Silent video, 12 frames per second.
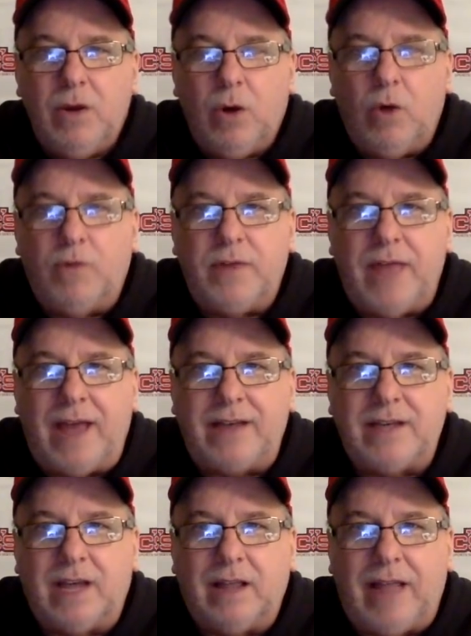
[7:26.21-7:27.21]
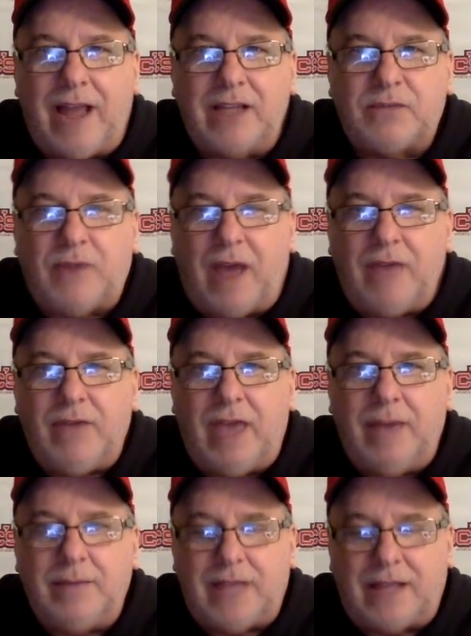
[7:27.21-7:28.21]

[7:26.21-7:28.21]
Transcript: over that uh, last five games.